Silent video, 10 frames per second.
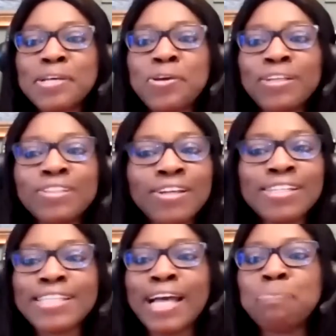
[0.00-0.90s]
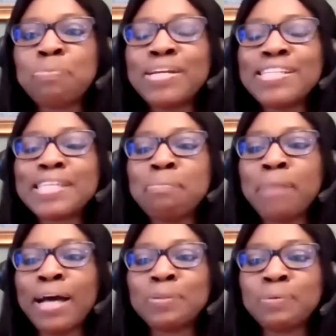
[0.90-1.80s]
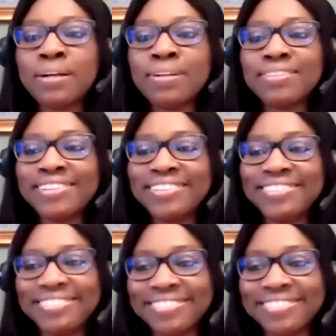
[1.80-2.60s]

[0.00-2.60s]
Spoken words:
See you on the other side, Prince Emmanuel.